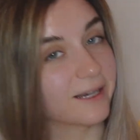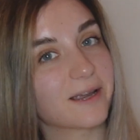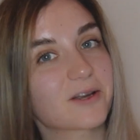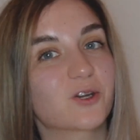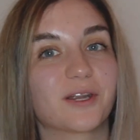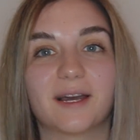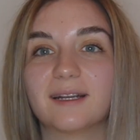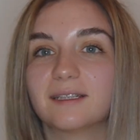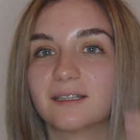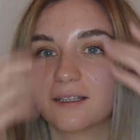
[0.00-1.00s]
I actually
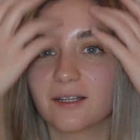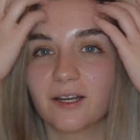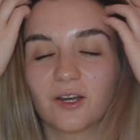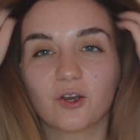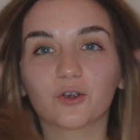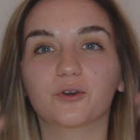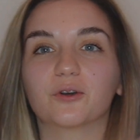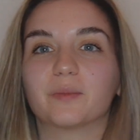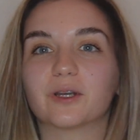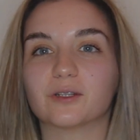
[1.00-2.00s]
asked
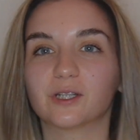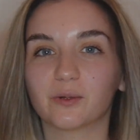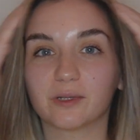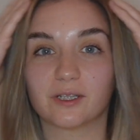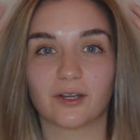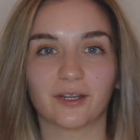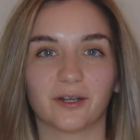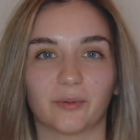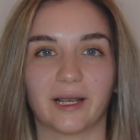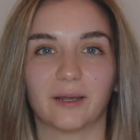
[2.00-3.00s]
Hur, because he was not
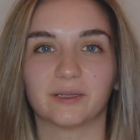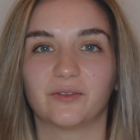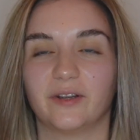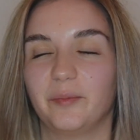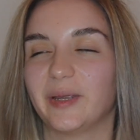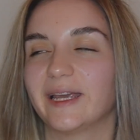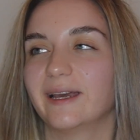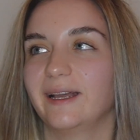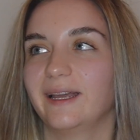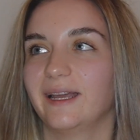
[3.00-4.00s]
here while I was filming,
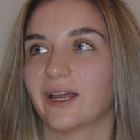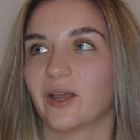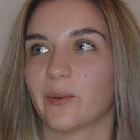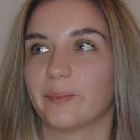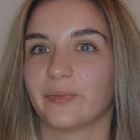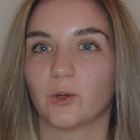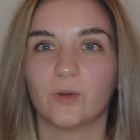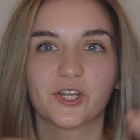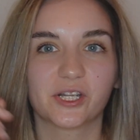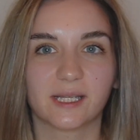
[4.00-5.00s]

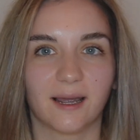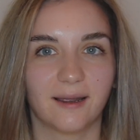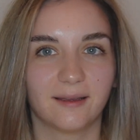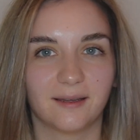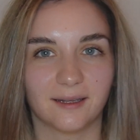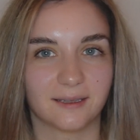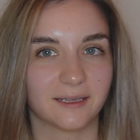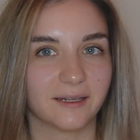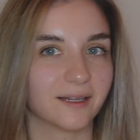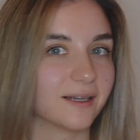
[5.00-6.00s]
which side does
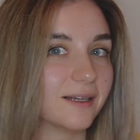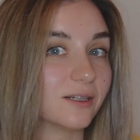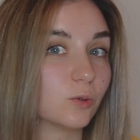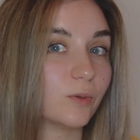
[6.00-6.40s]
he think is